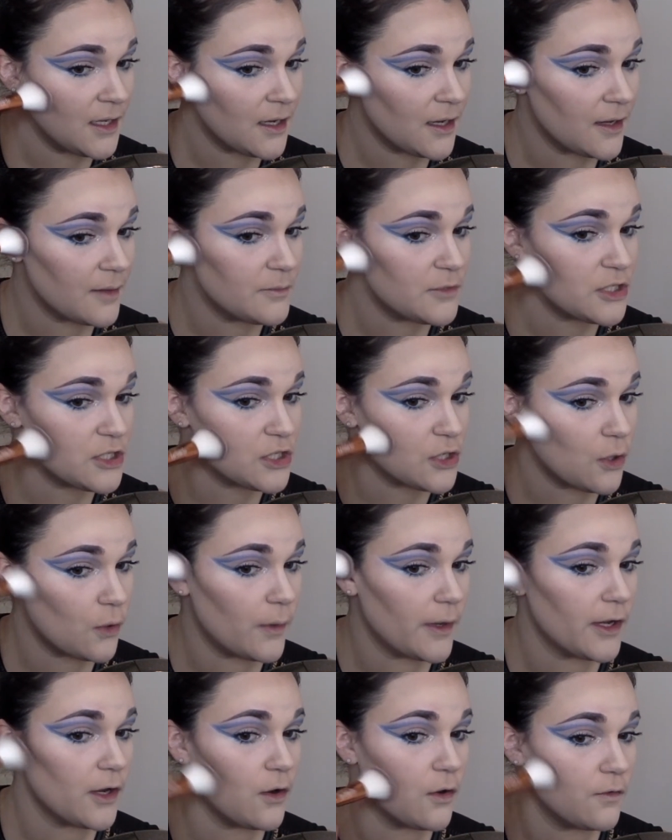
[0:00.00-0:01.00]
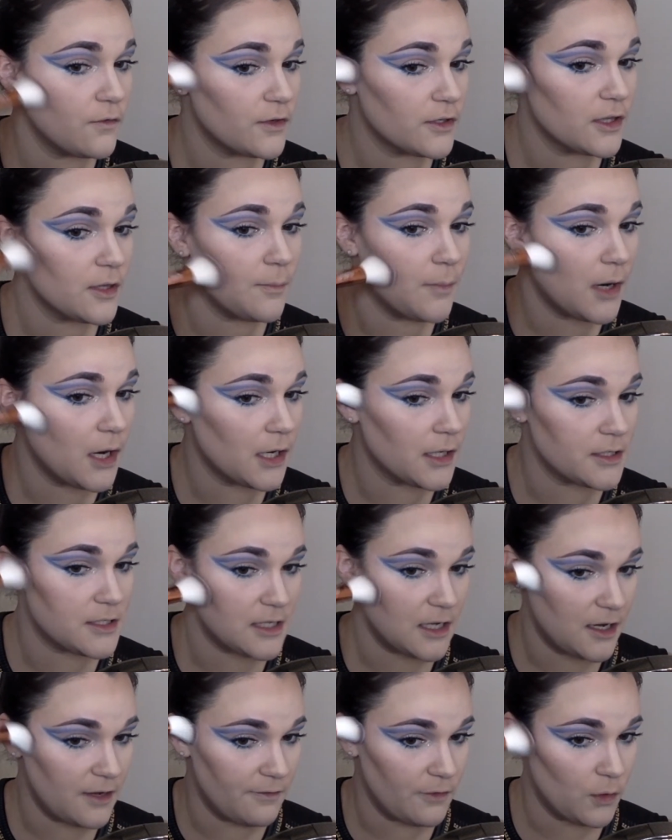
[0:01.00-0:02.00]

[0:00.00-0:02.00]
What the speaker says: I'm just going over the parts I've